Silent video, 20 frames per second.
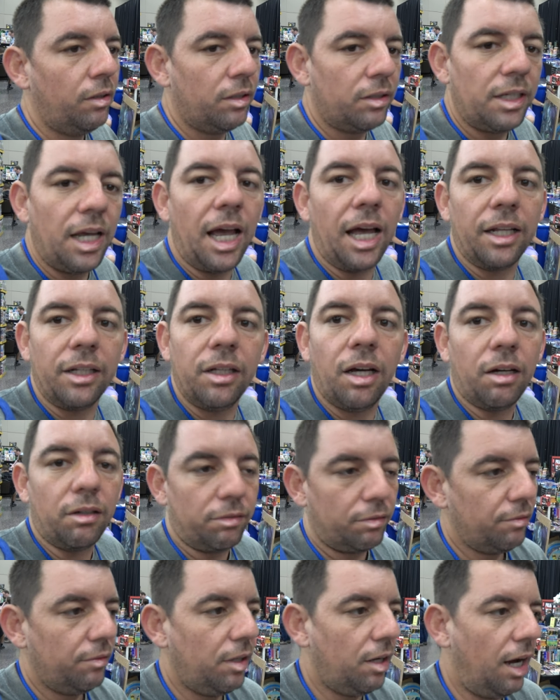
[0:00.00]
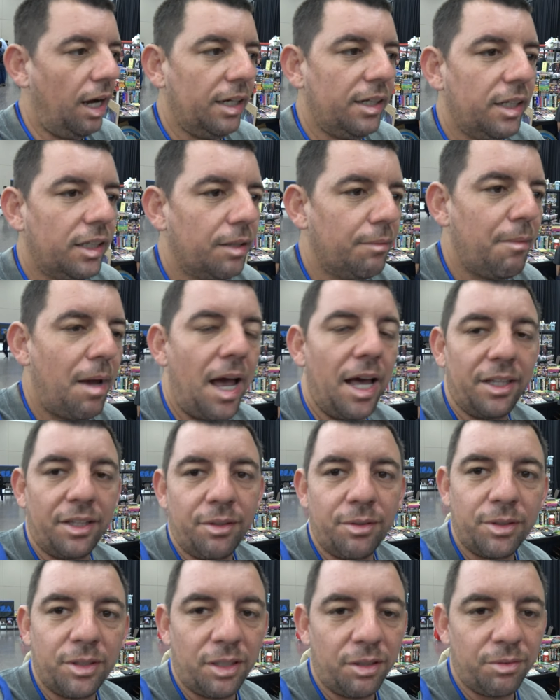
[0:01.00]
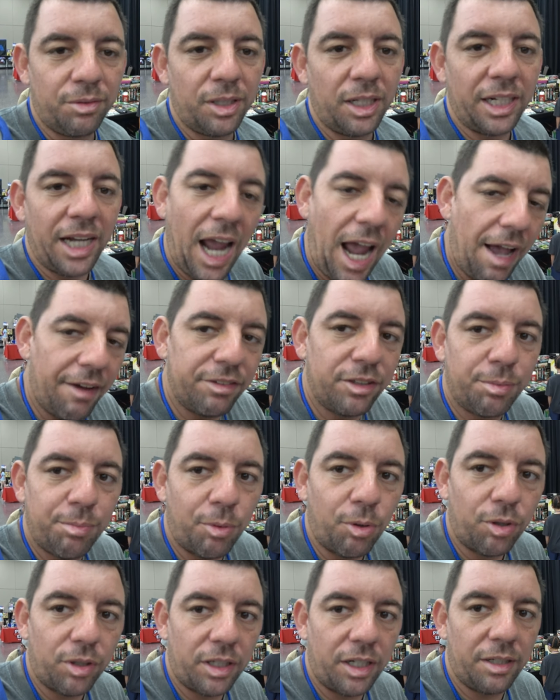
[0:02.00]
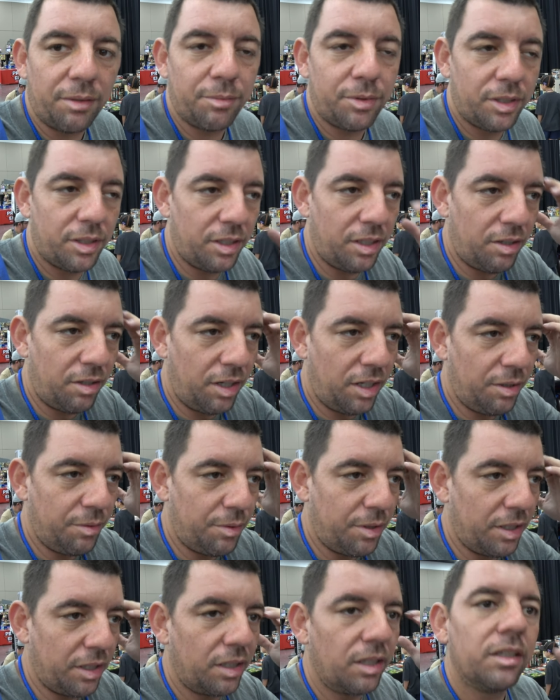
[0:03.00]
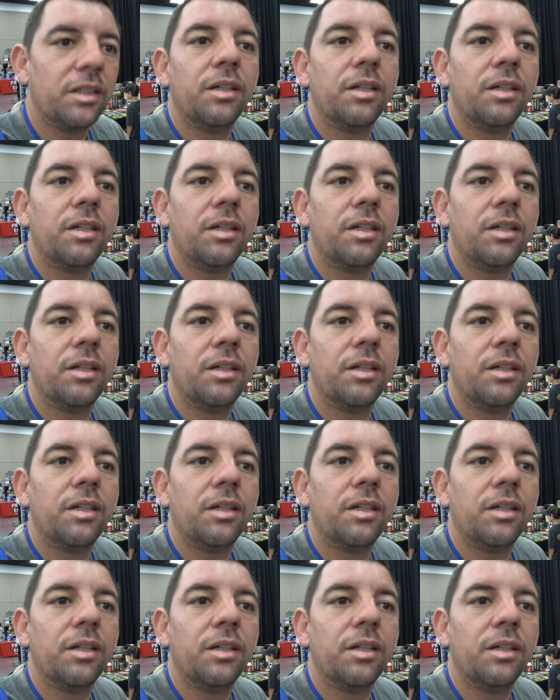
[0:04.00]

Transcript: Yeah, no, no, I did the math. There was, there was like half sport games in there anyway.